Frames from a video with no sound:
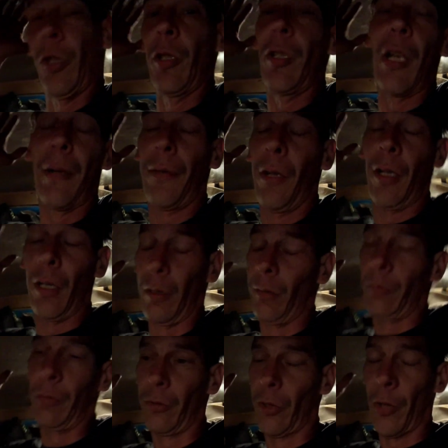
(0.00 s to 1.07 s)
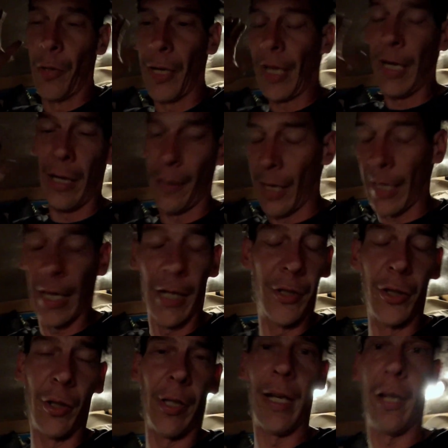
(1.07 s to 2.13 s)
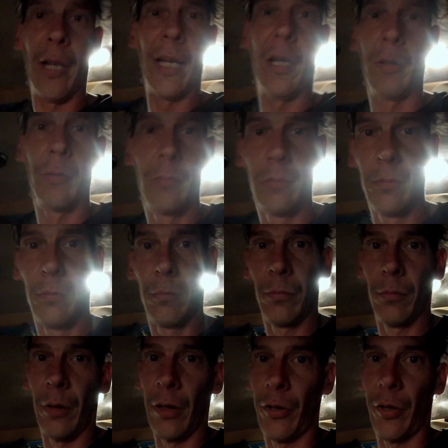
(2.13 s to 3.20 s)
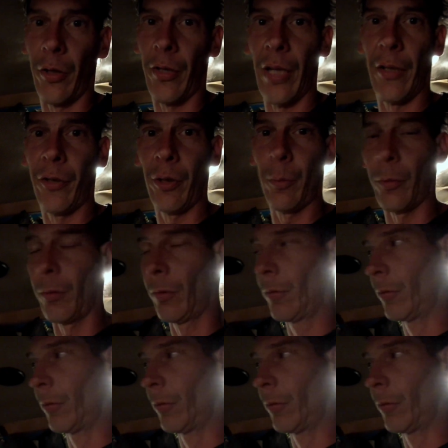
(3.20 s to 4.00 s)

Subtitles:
you never know. So I gotta chill the hell out. It's just that simple.